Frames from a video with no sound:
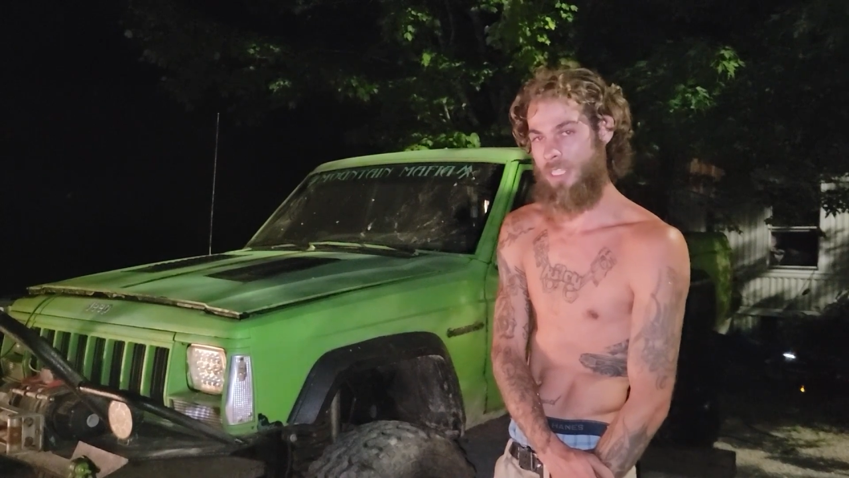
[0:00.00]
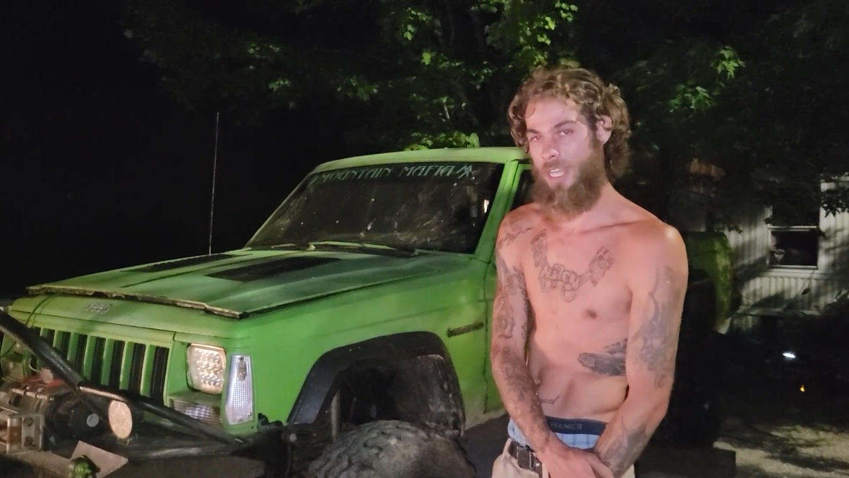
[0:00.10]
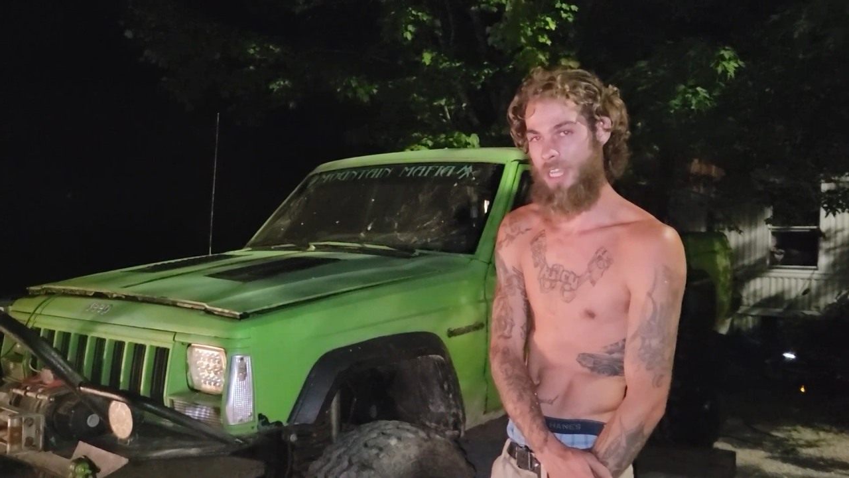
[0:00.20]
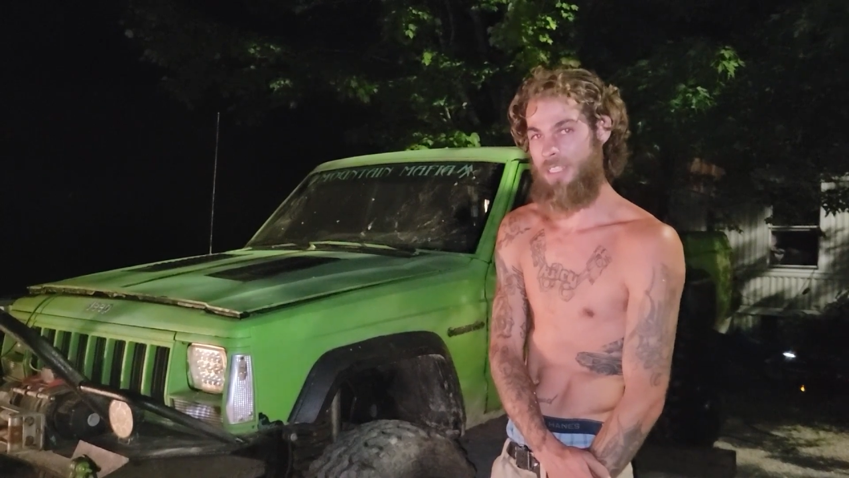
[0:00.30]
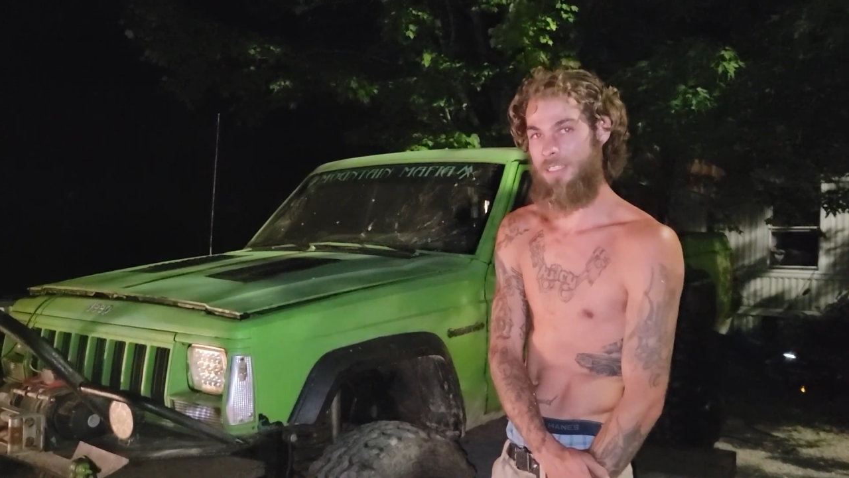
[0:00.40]

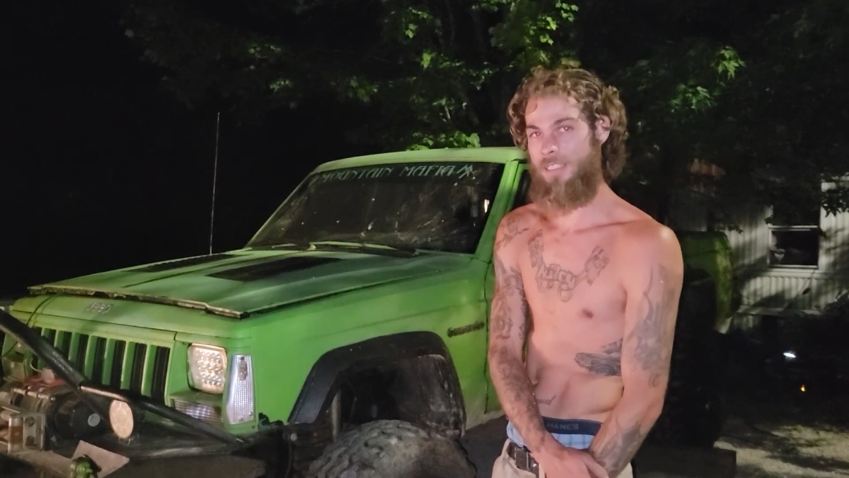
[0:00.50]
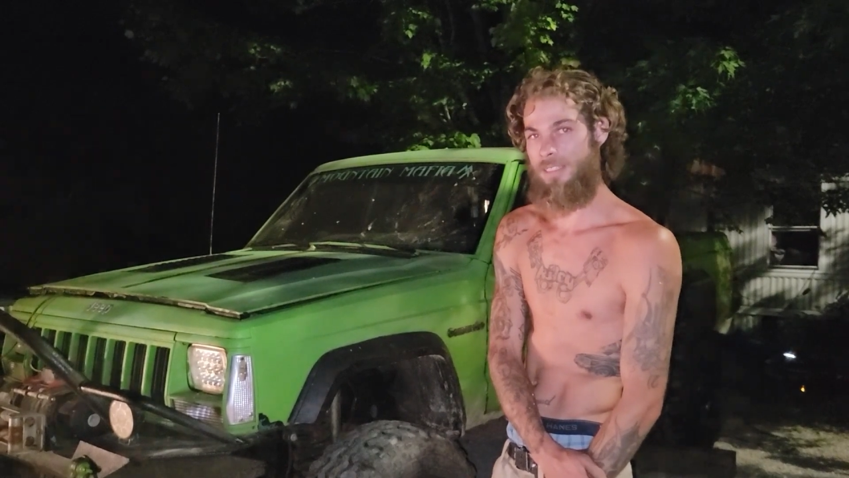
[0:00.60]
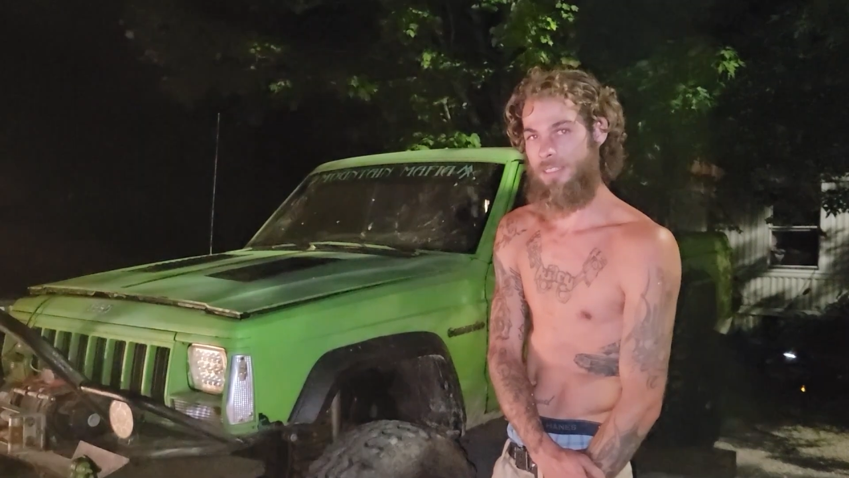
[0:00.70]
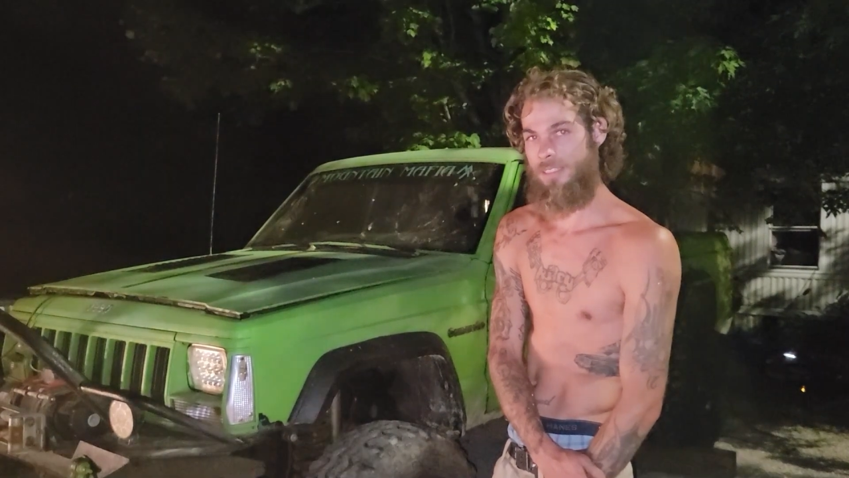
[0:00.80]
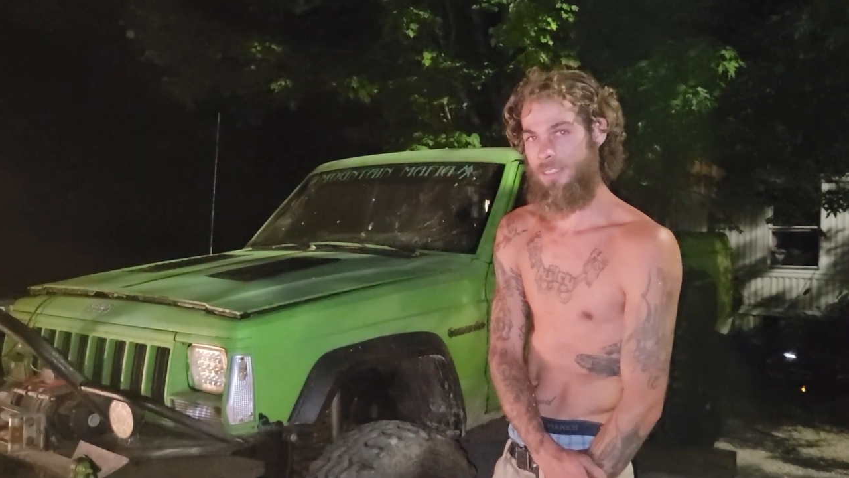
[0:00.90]
that,
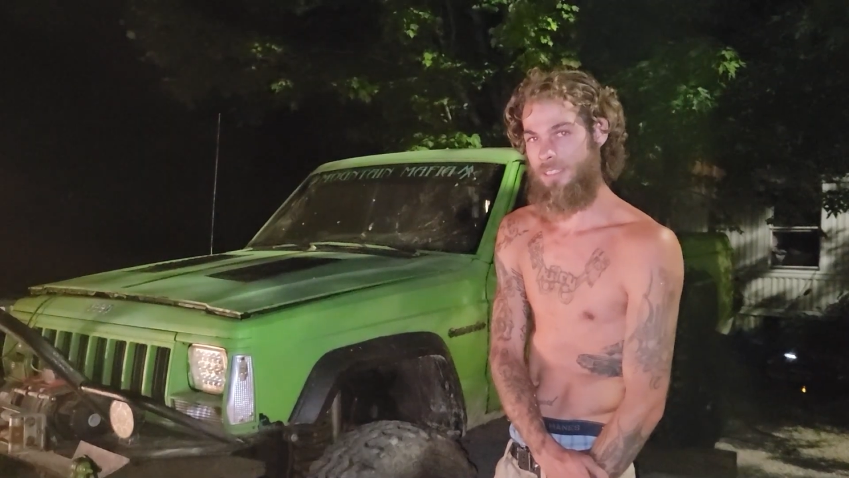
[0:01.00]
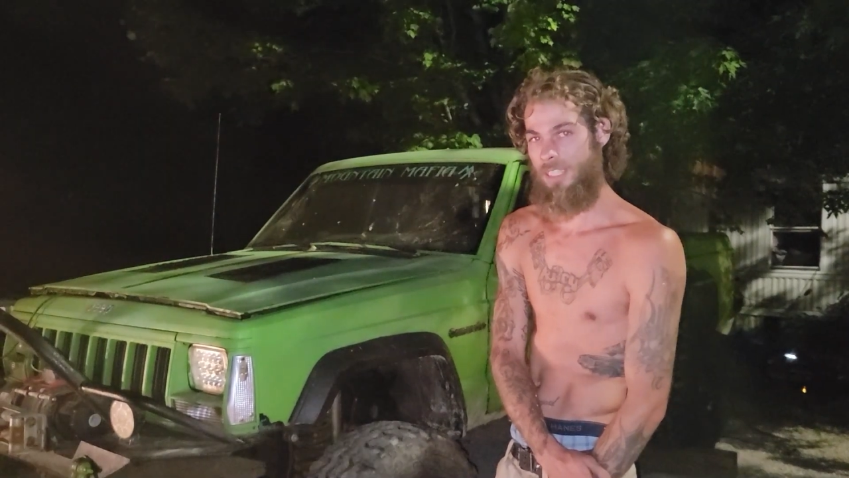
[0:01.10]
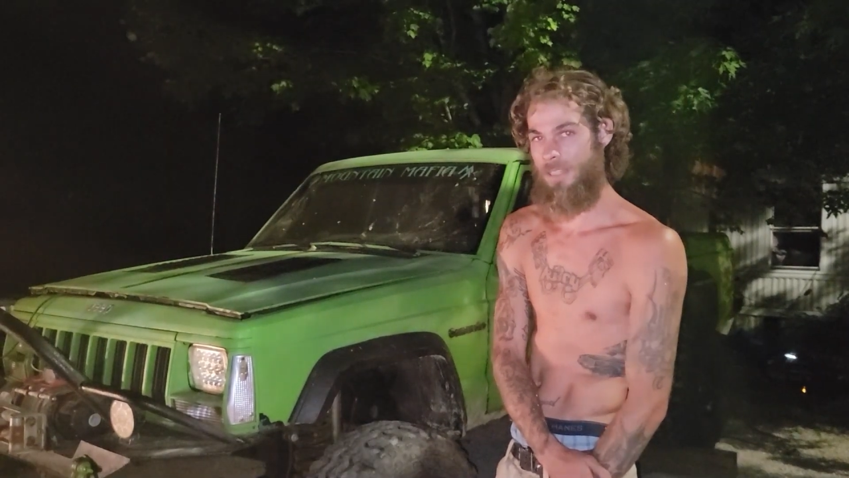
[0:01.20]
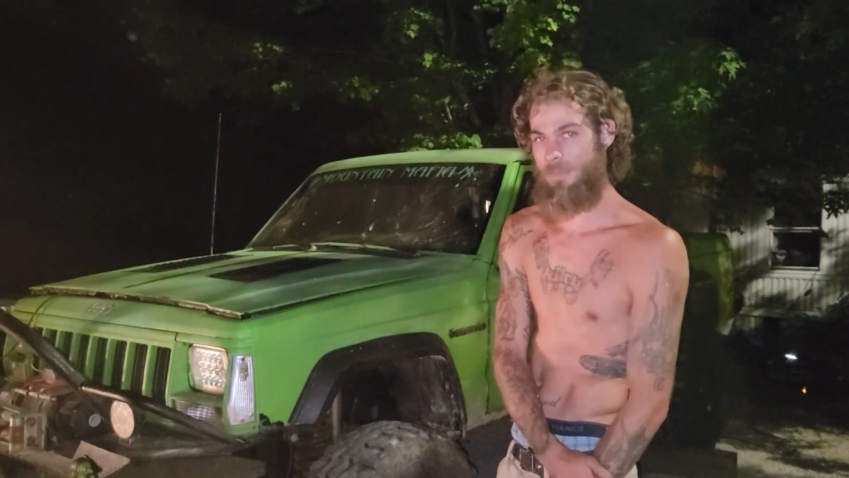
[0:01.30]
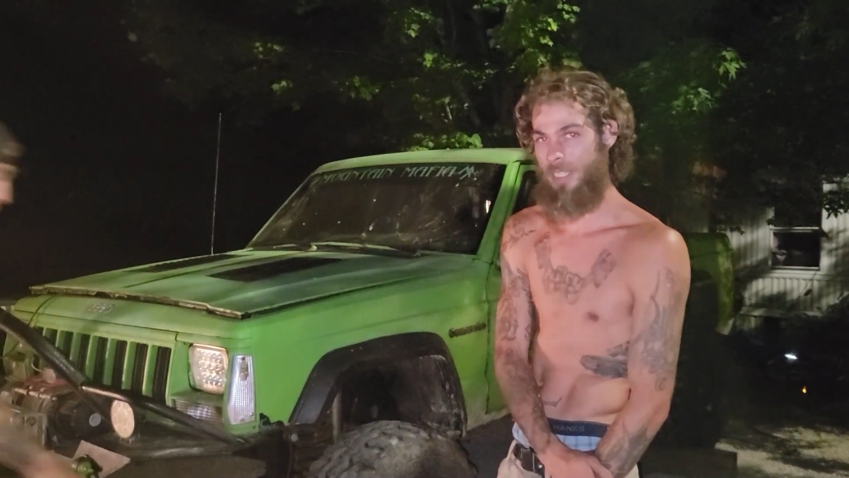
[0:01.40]

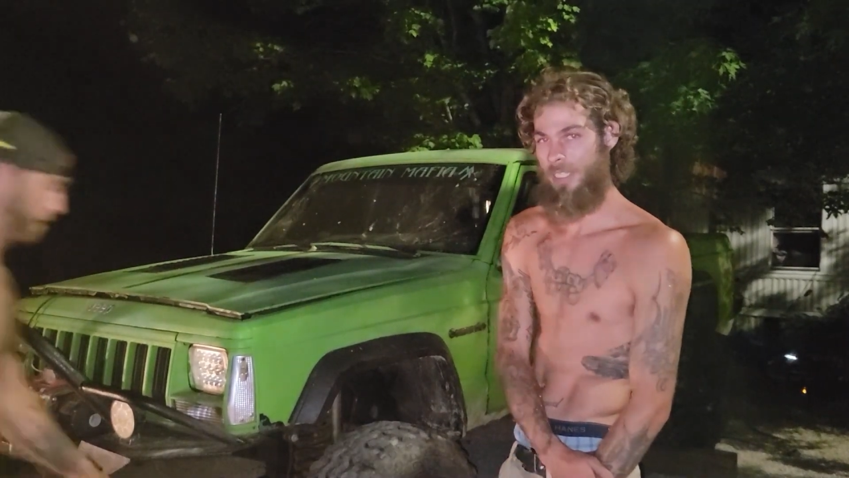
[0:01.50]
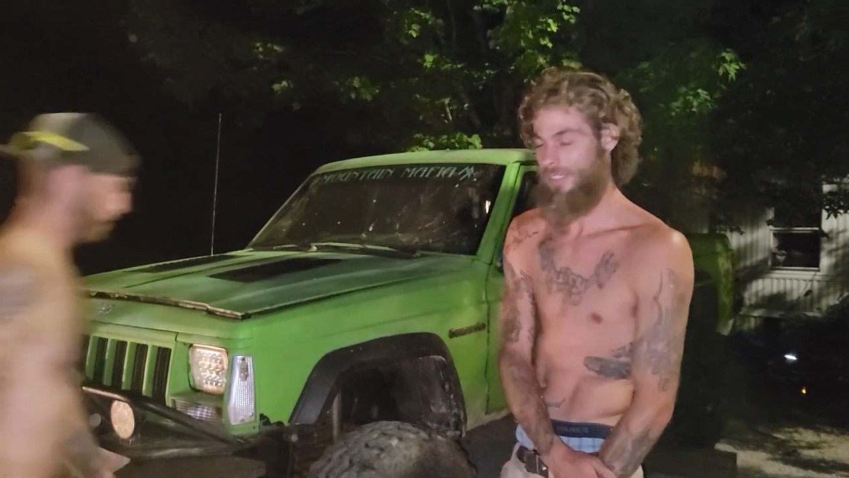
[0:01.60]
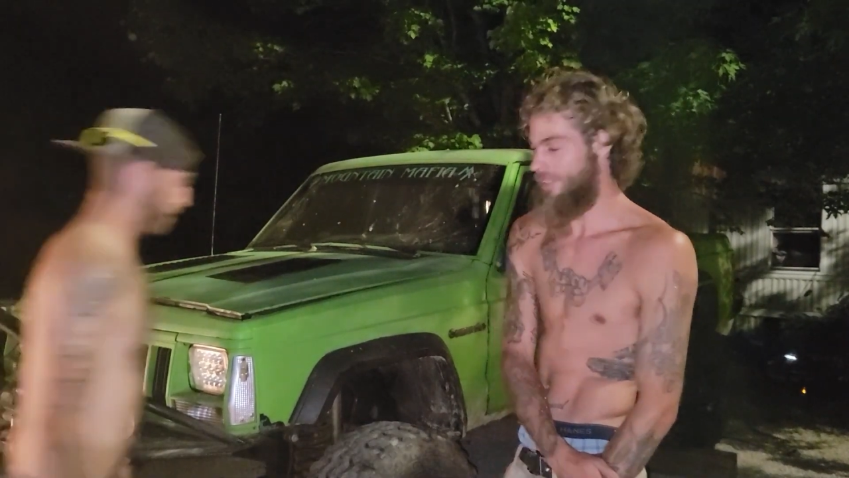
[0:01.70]
get it fixed.